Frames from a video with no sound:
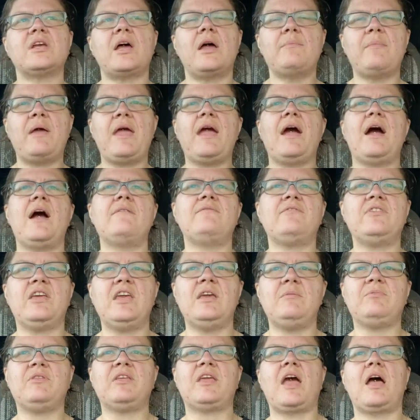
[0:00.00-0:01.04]
I may have to
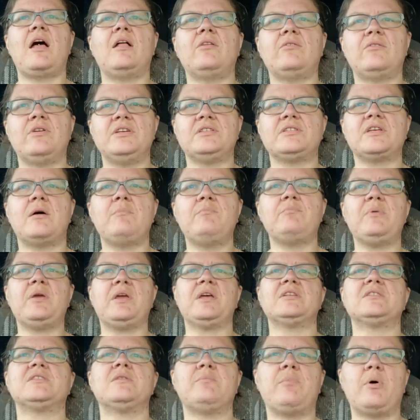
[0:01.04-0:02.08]
keep the calories up
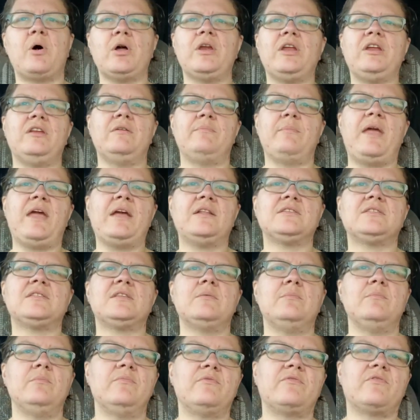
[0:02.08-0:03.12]
because the body demands
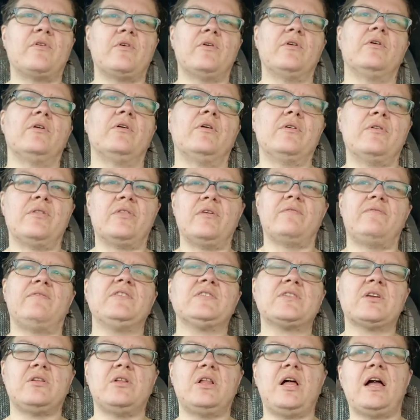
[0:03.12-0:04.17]
them for the
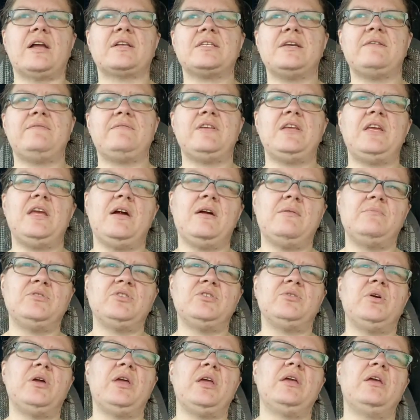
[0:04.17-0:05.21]
physical activity I'm
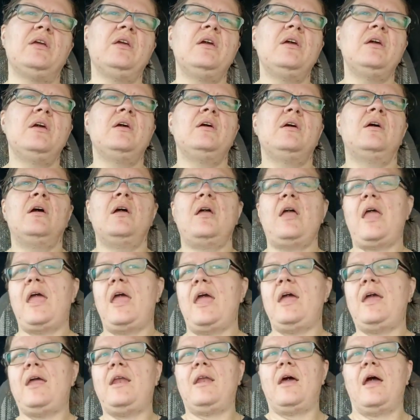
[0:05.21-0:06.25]
doing,
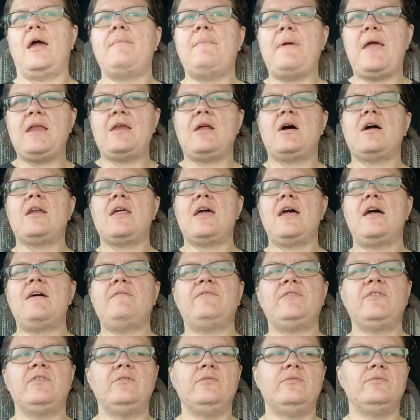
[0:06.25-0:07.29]
and I may not
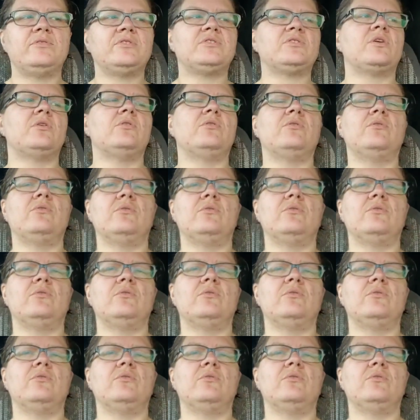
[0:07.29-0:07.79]
have to, so